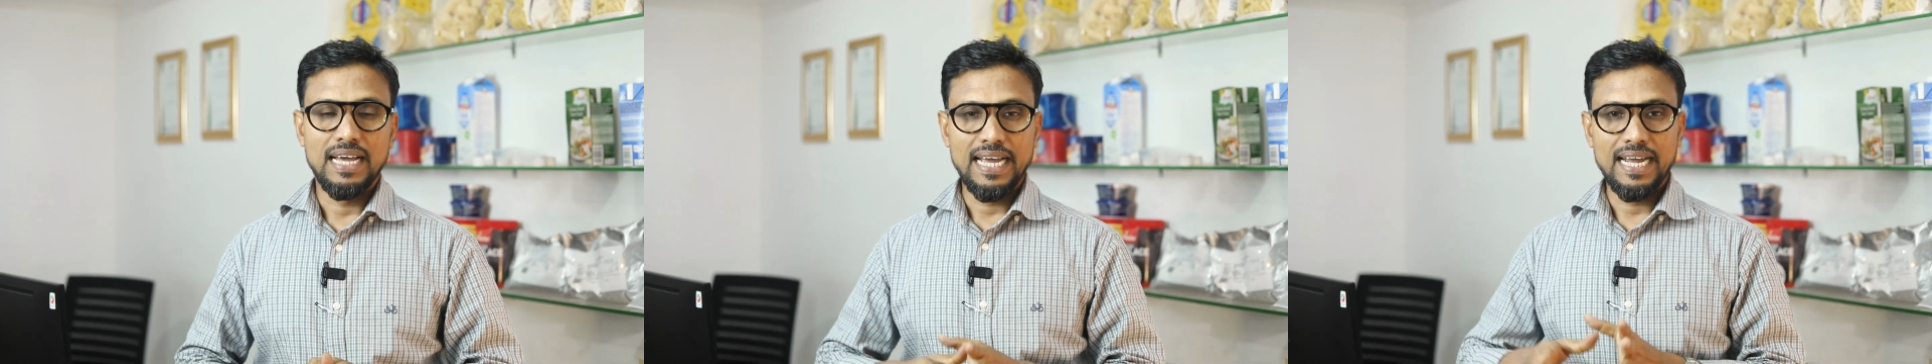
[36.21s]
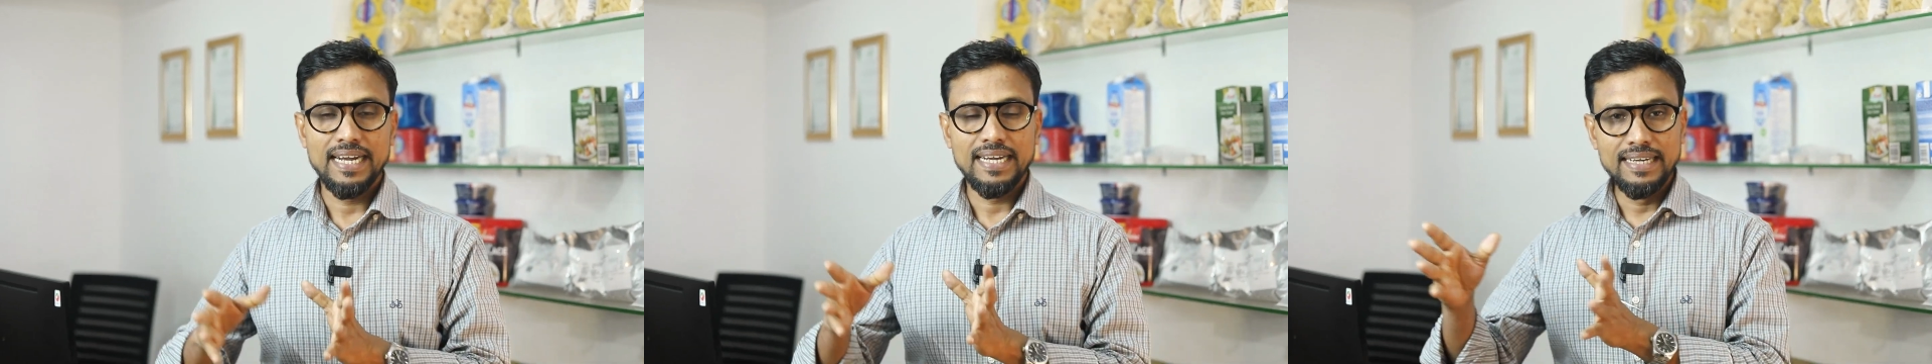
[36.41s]

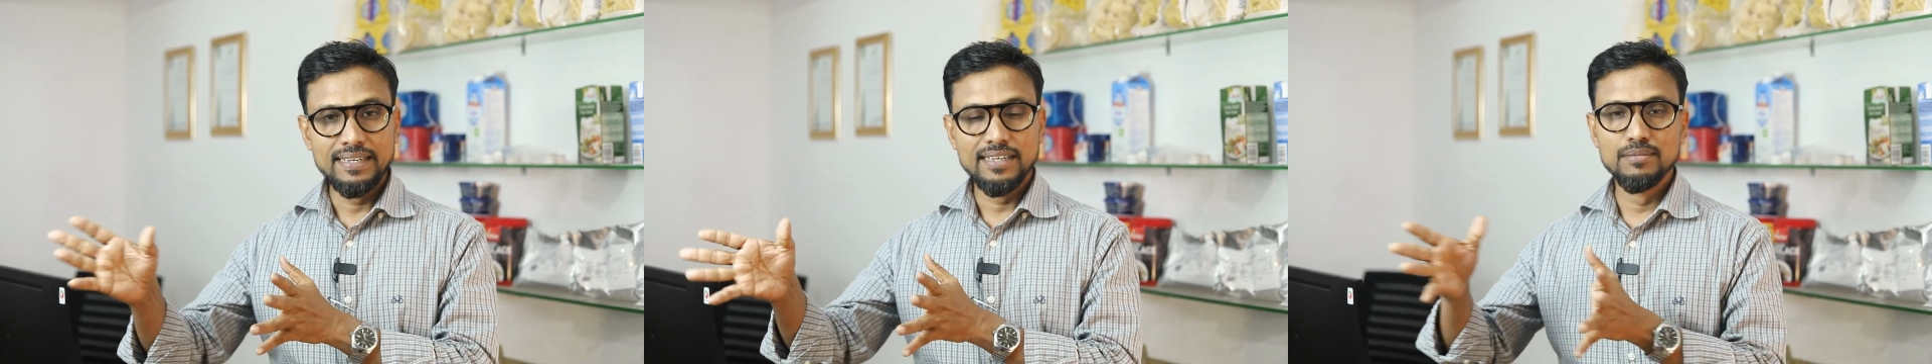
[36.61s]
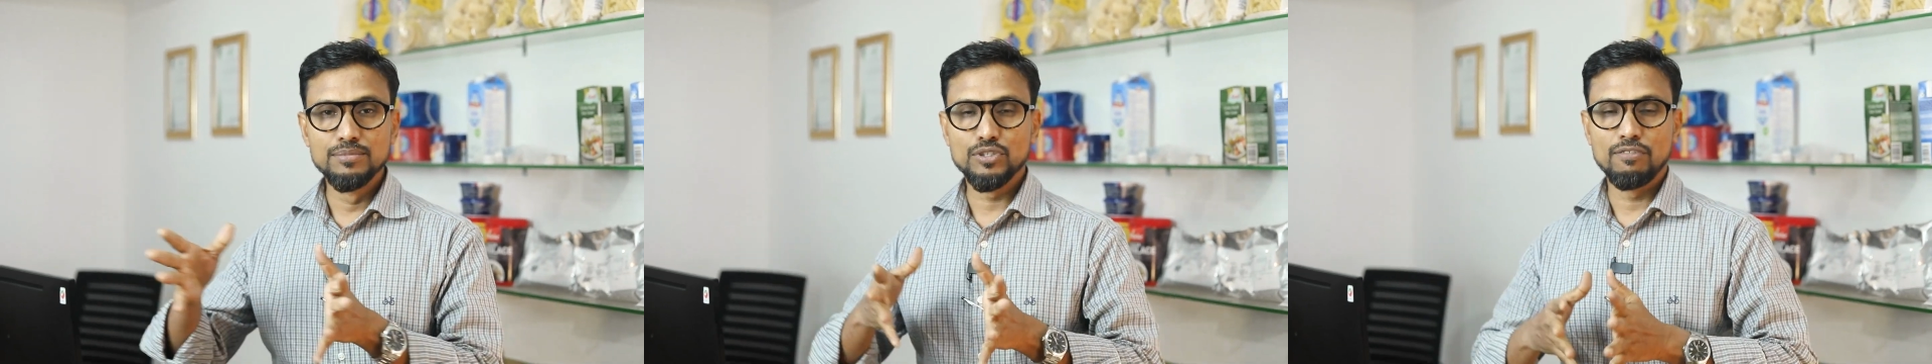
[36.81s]
And in
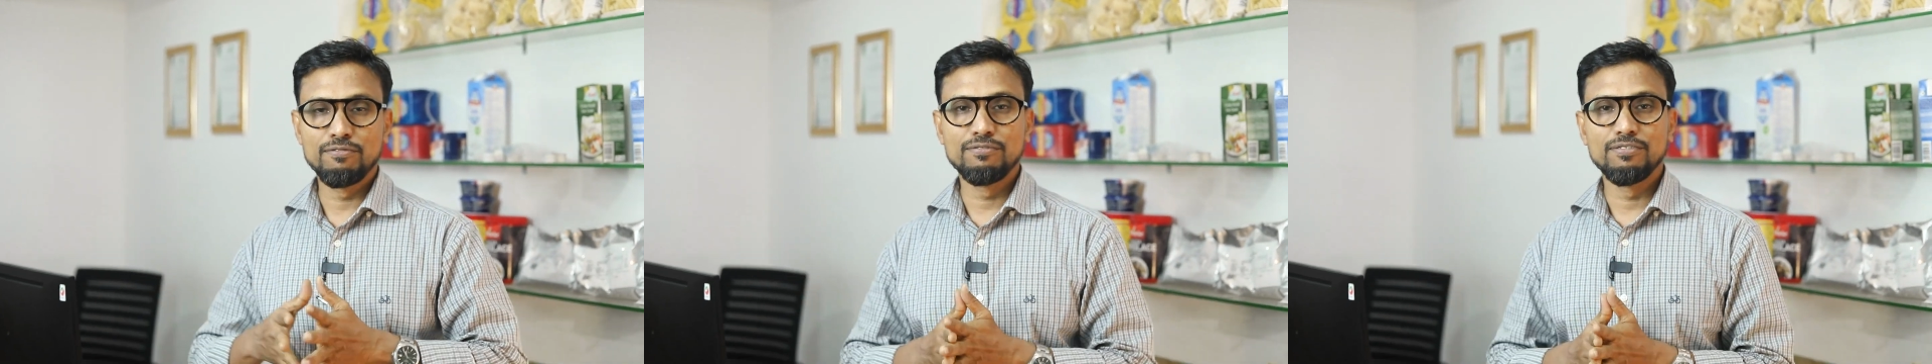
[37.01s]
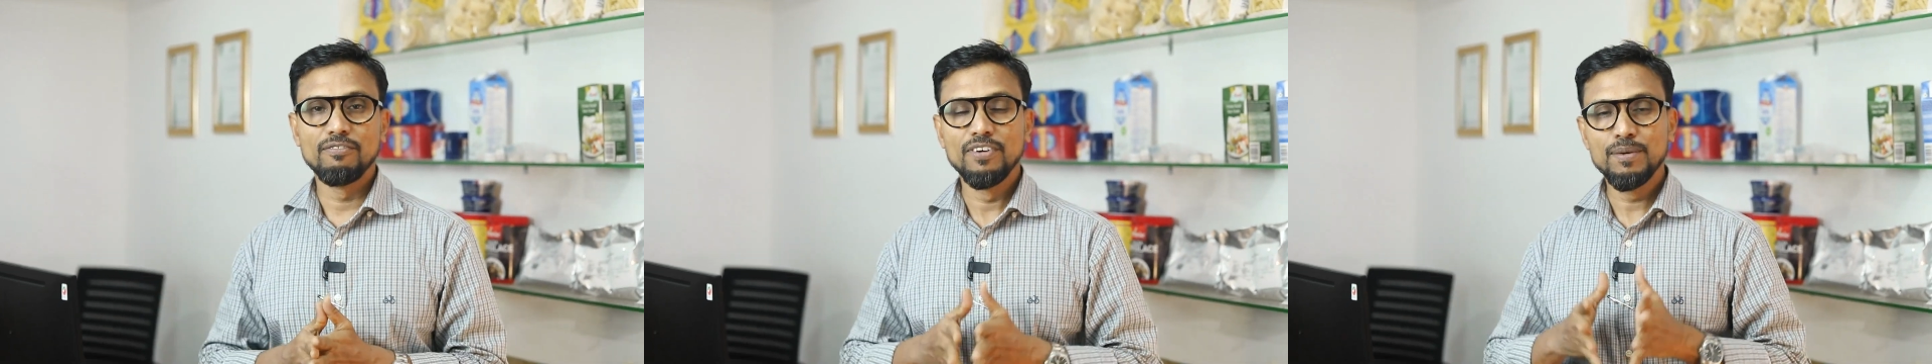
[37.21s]
terms
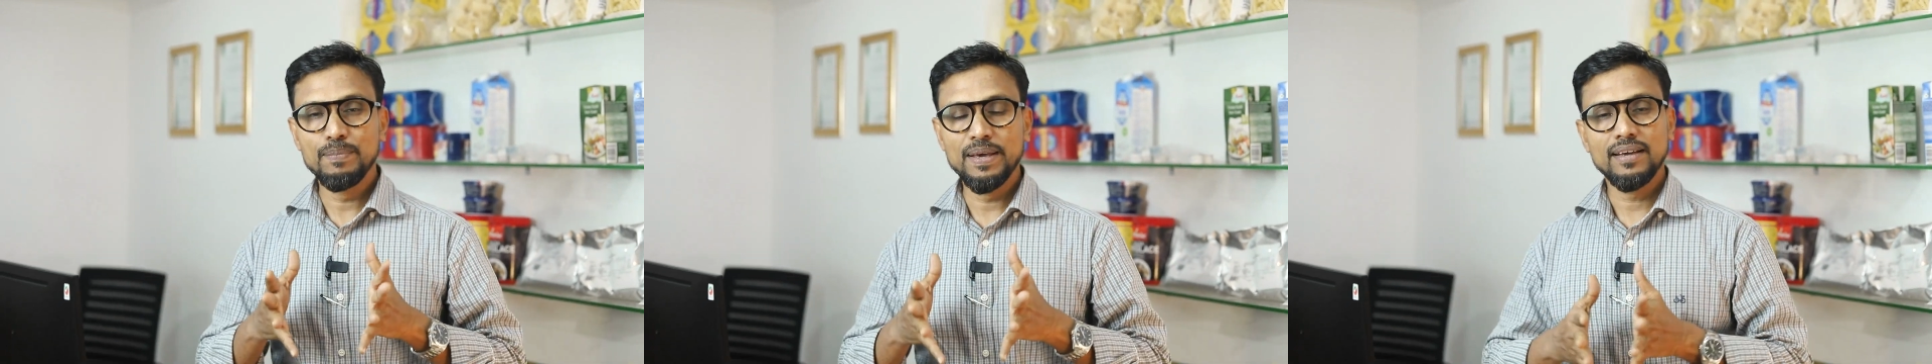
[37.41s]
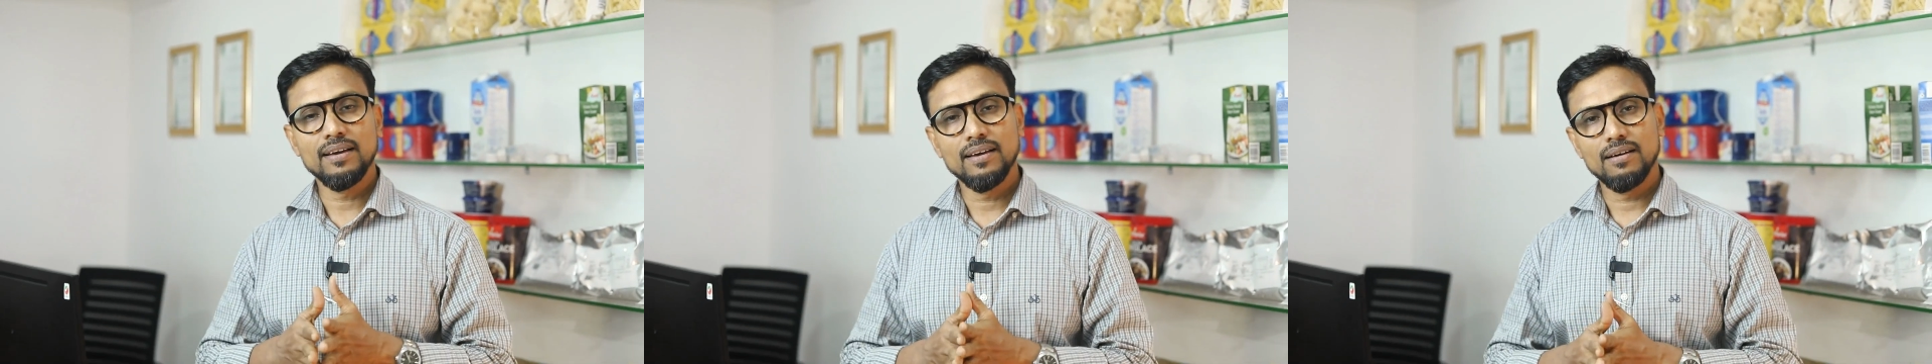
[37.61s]
of
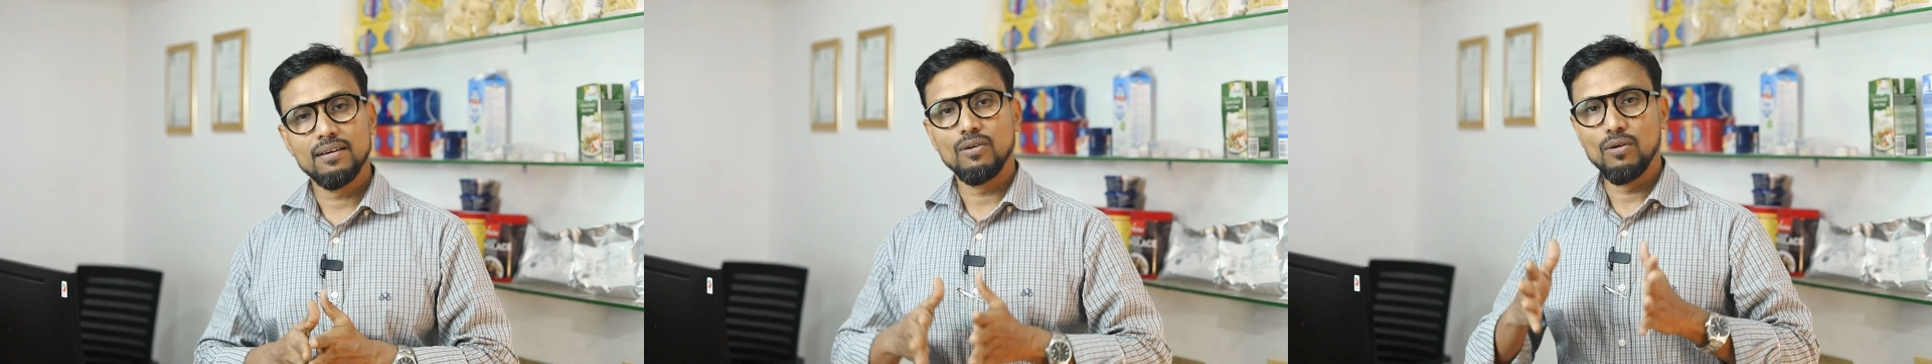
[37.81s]
whipping,